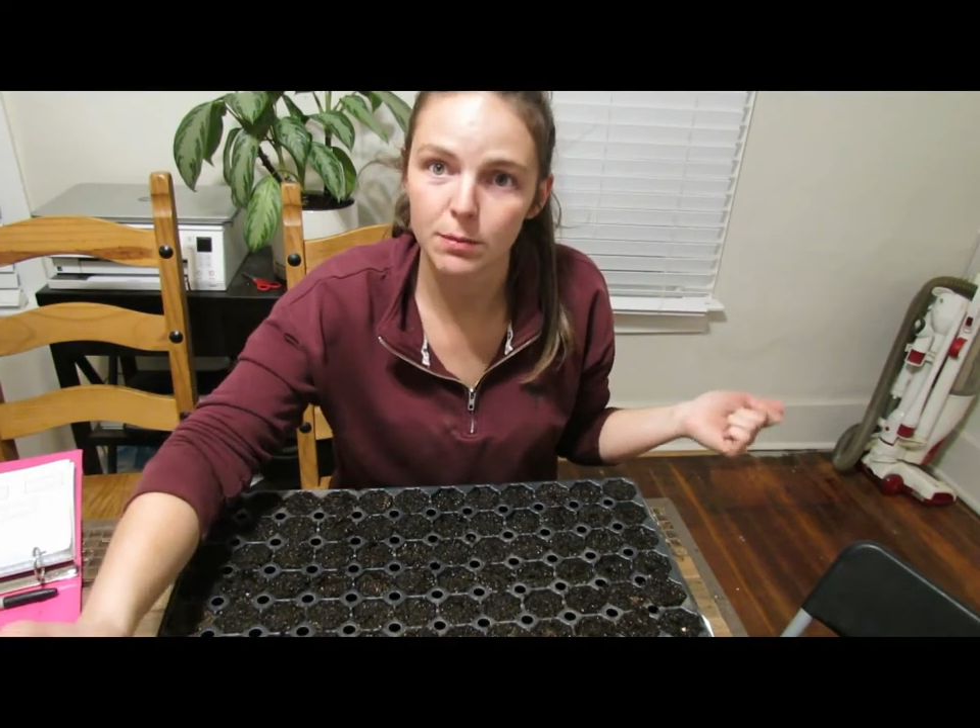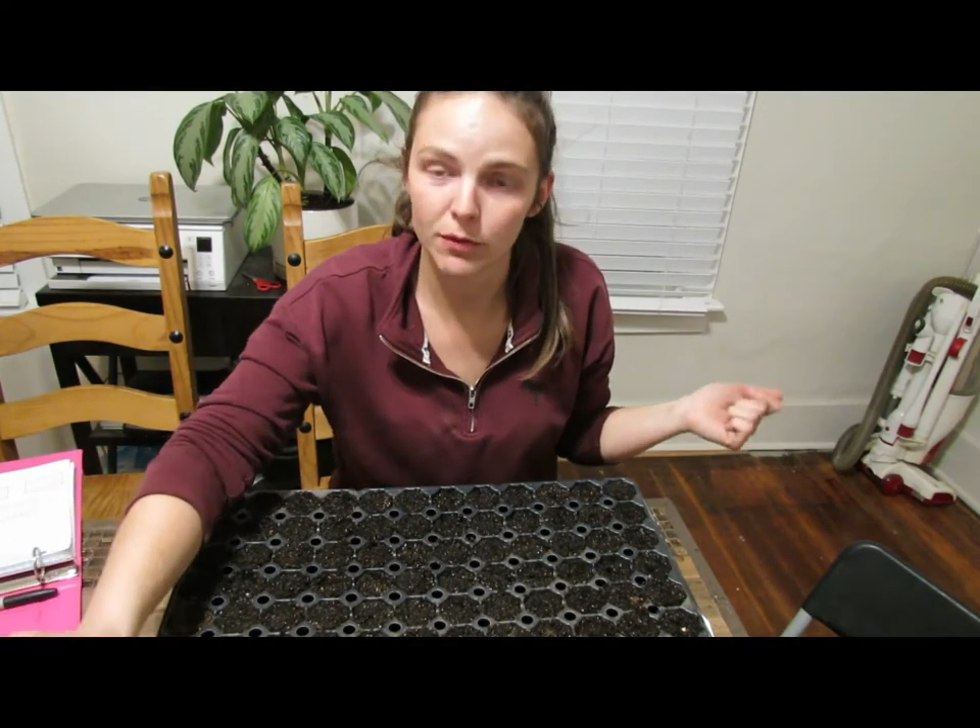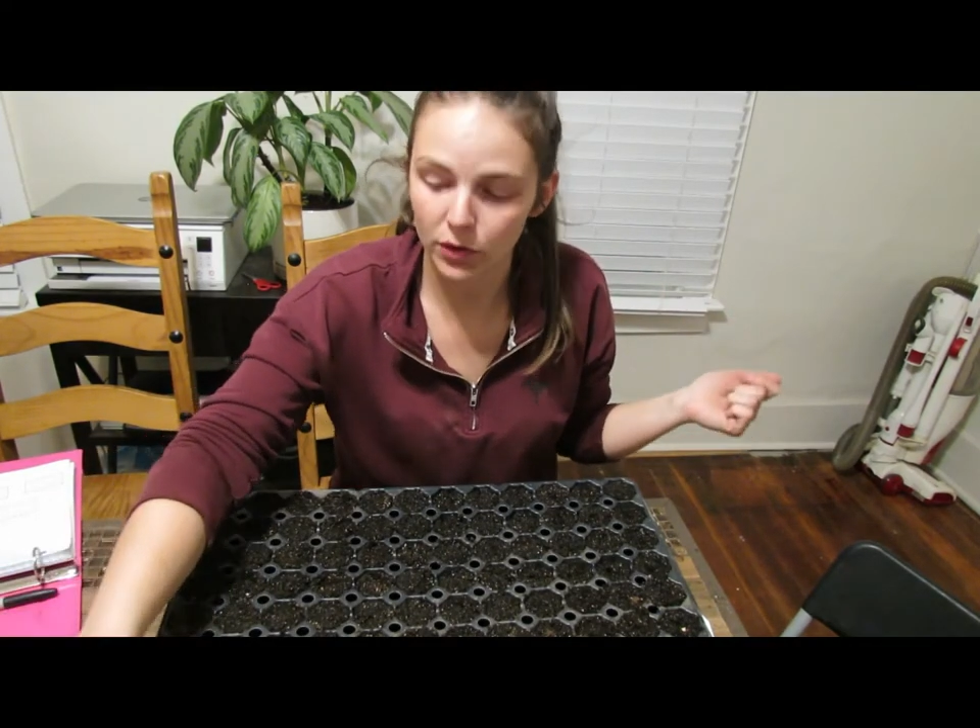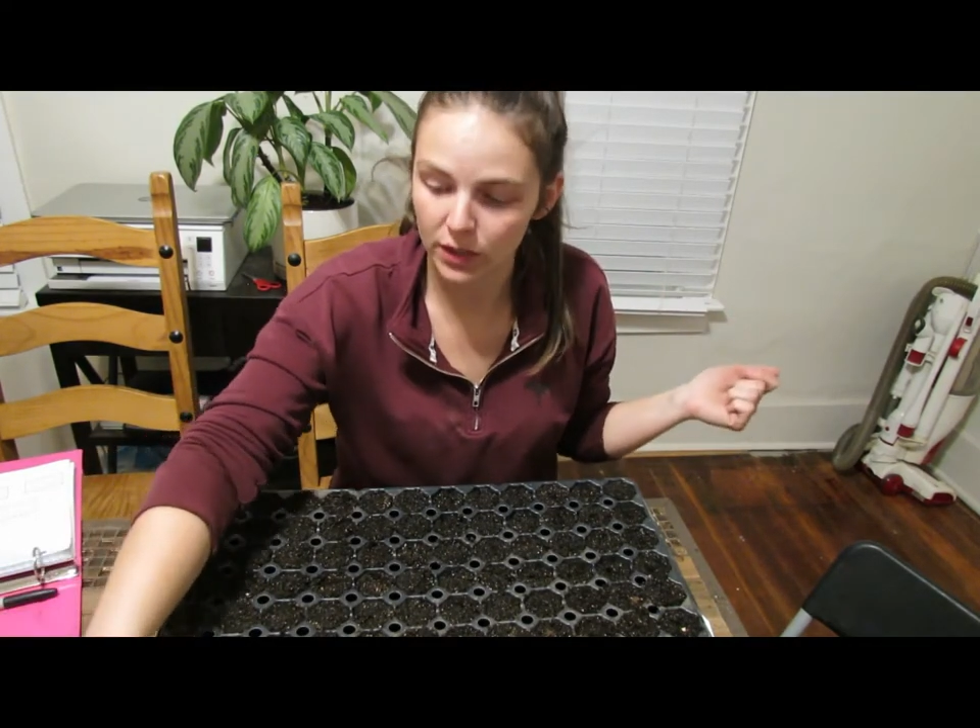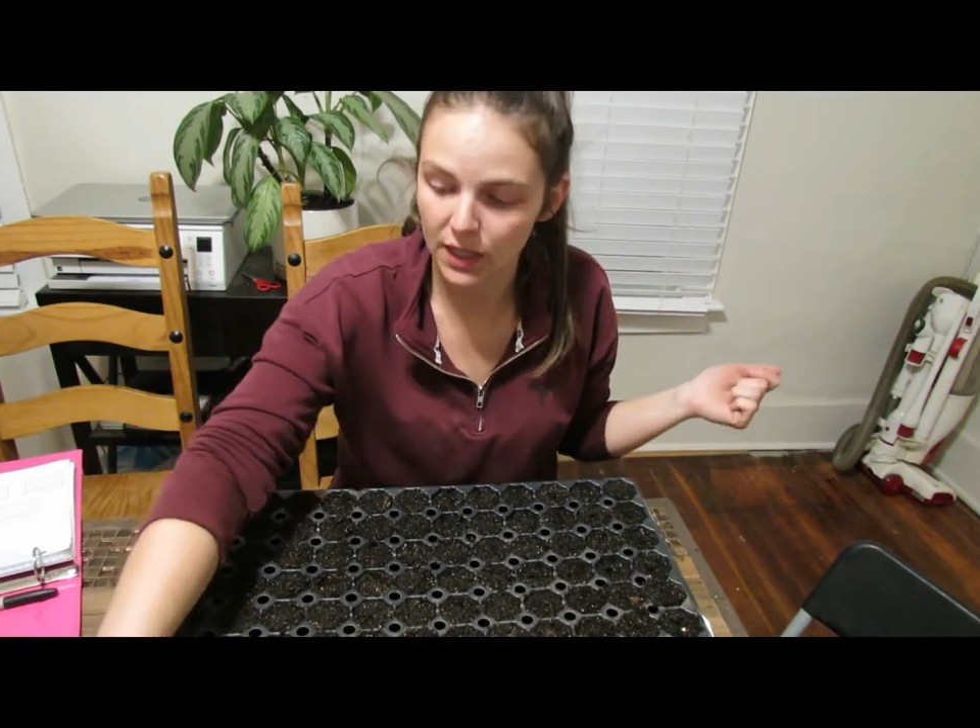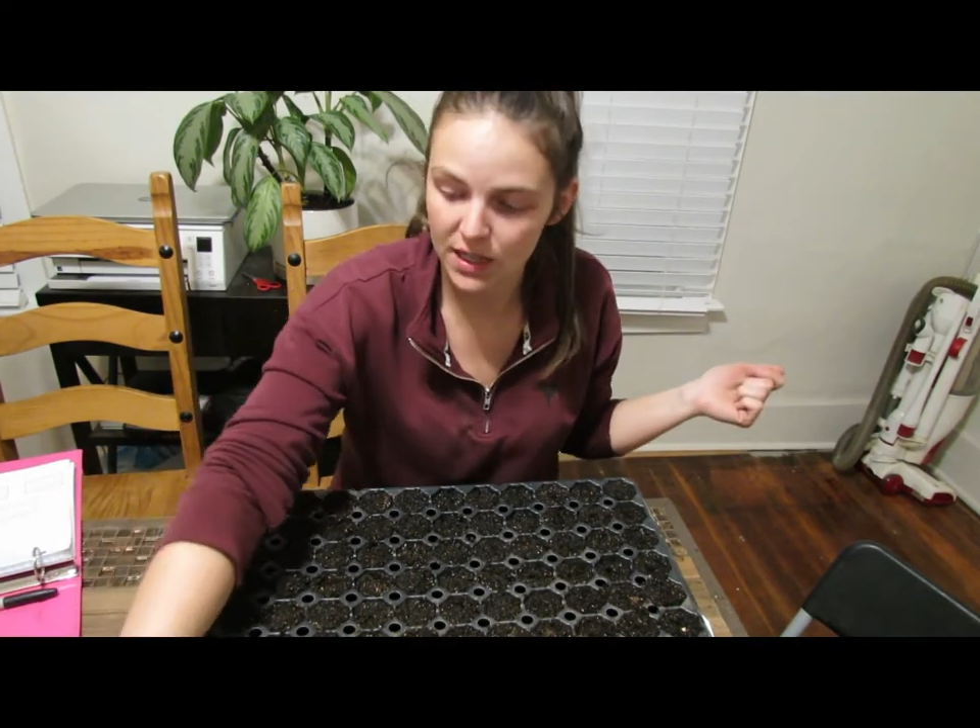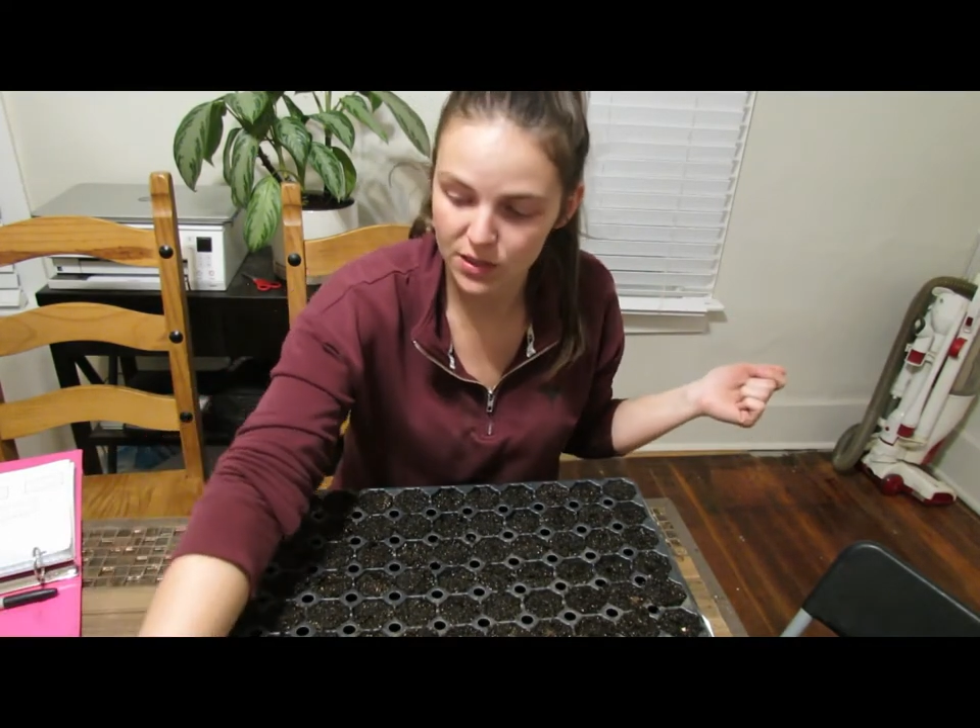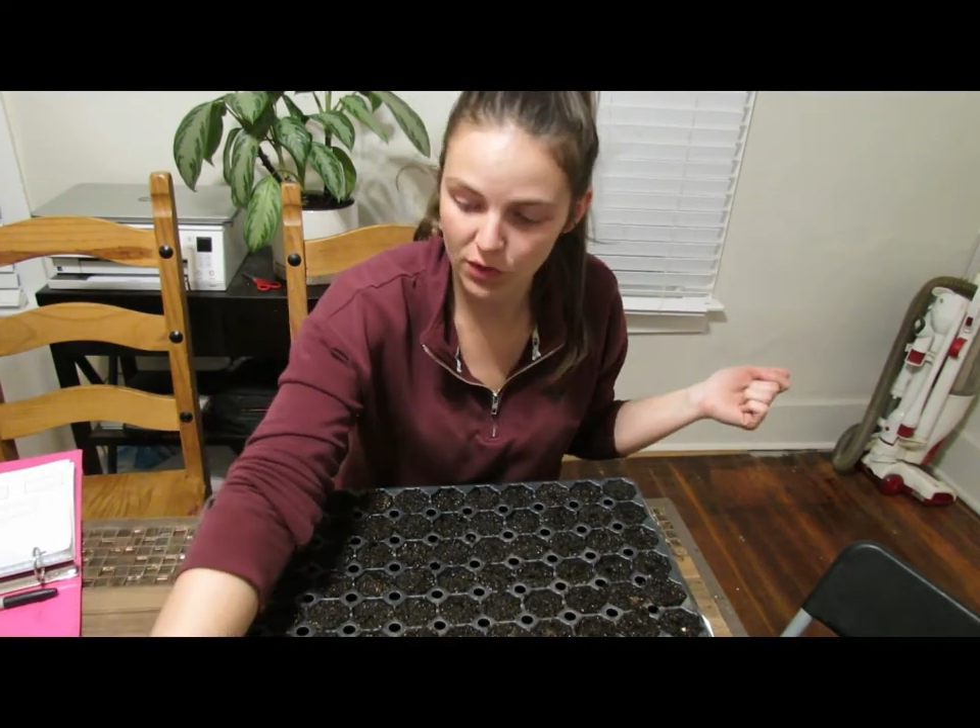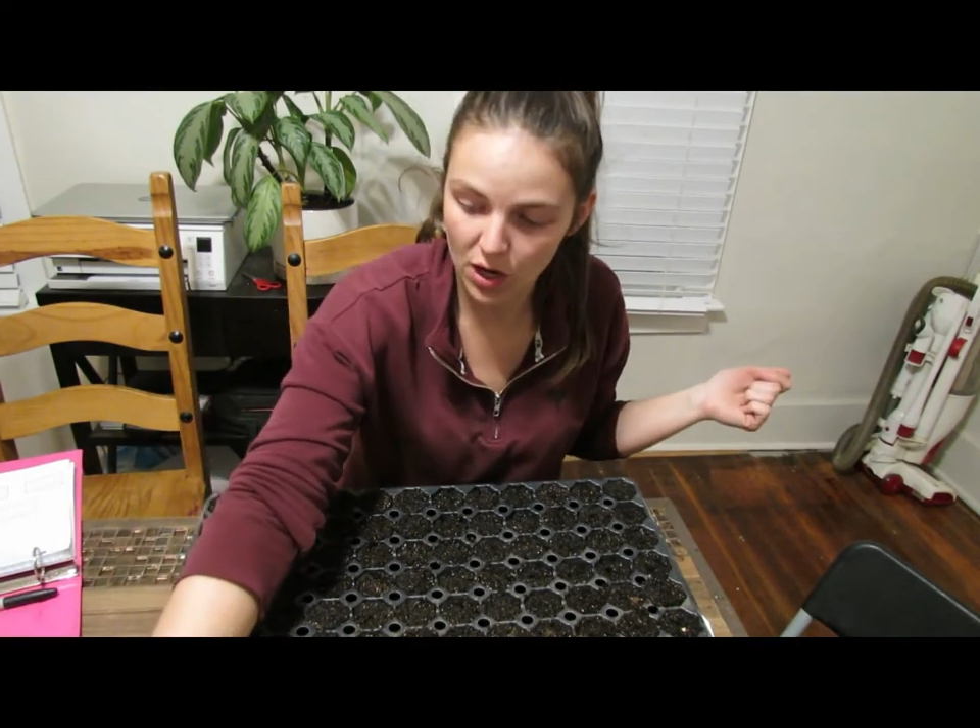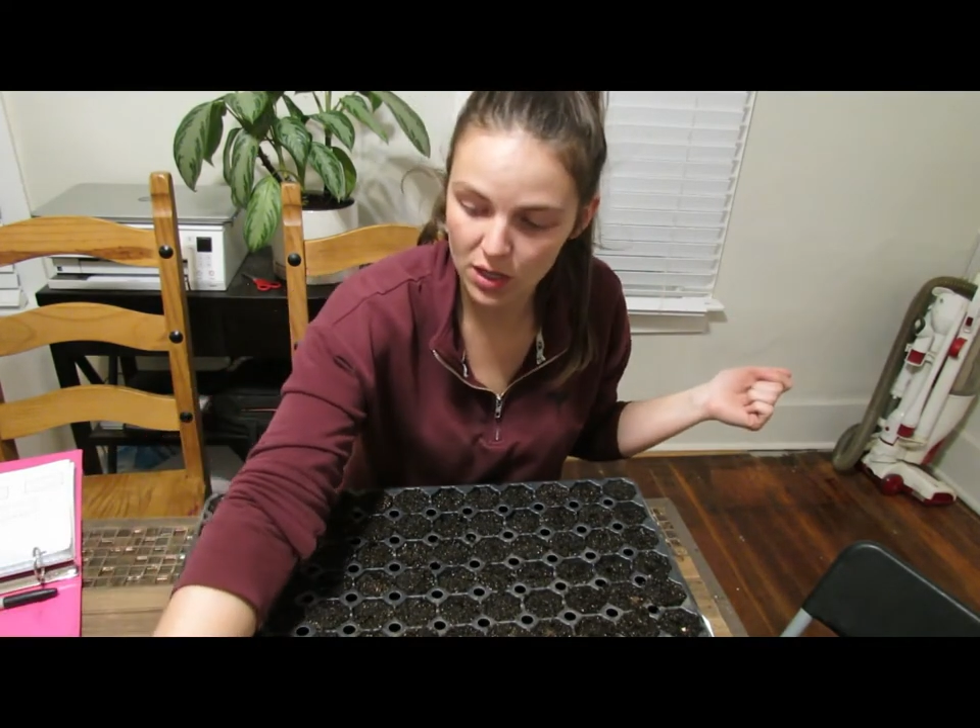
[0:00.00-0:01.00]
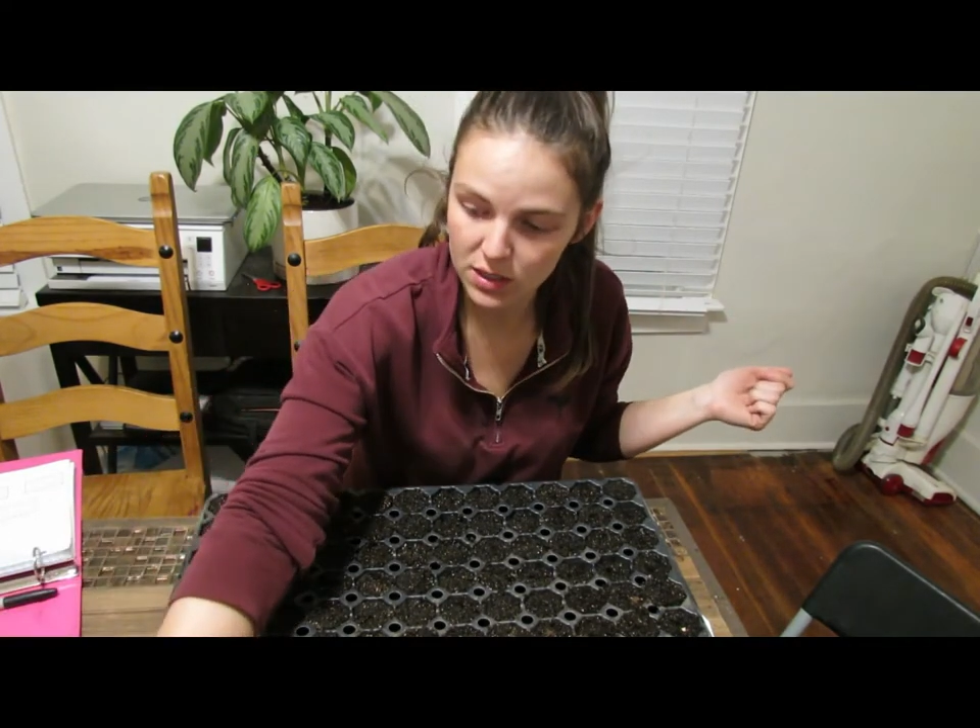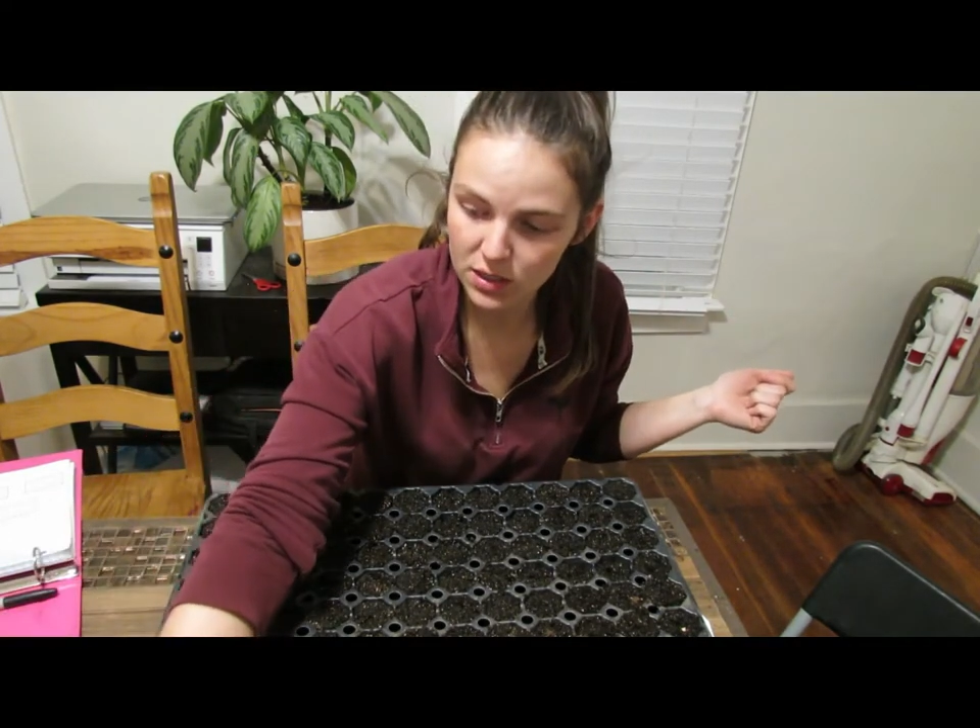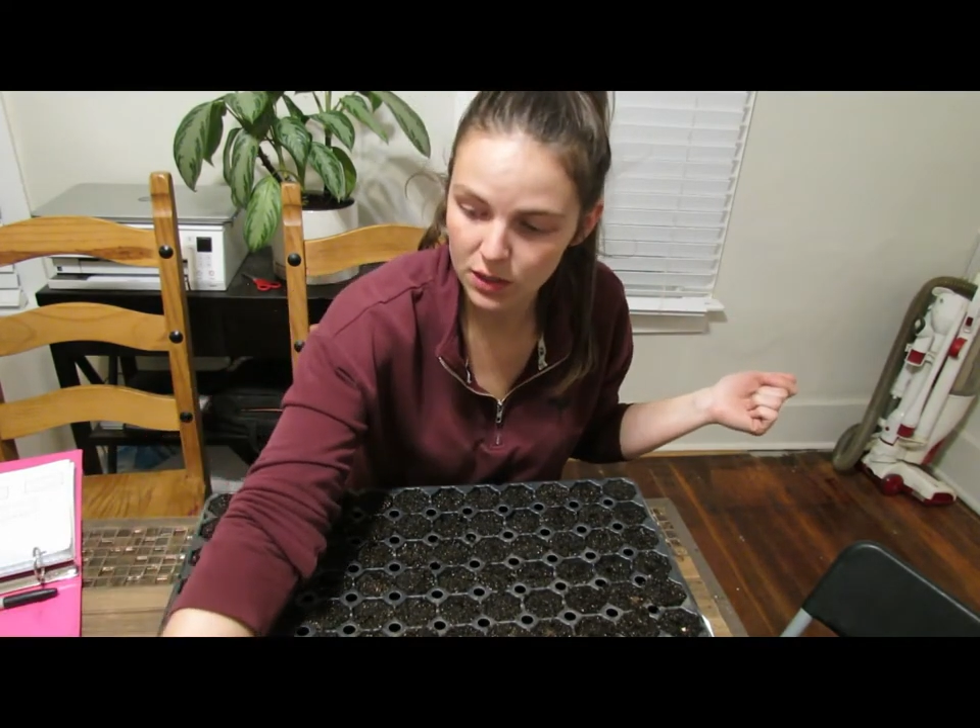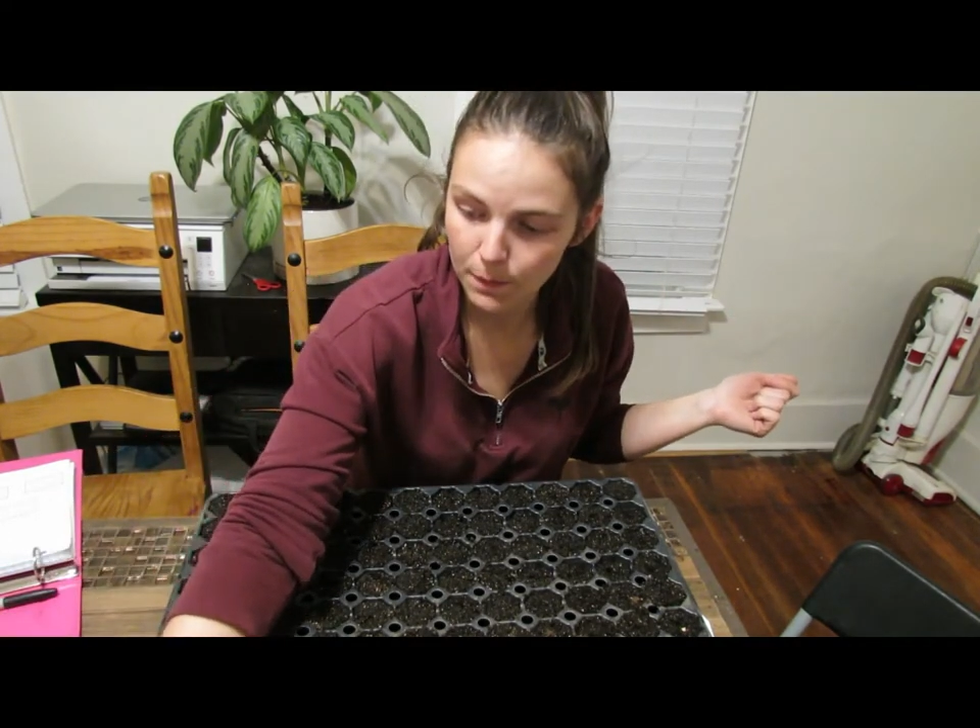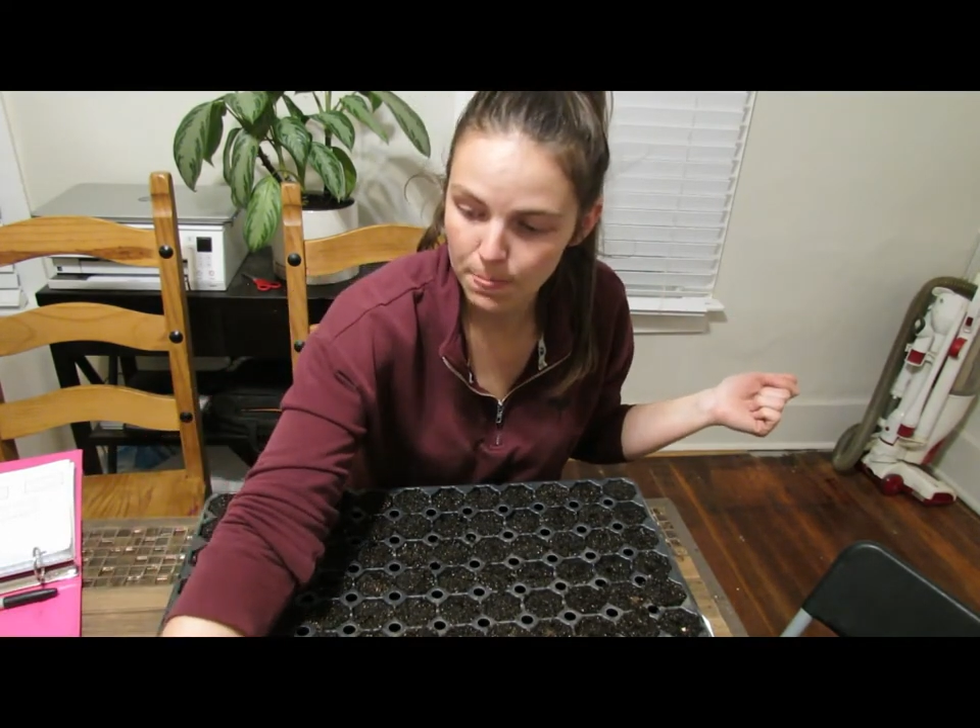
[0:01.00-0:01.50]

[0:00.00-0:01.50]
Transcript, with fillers: before the last frost.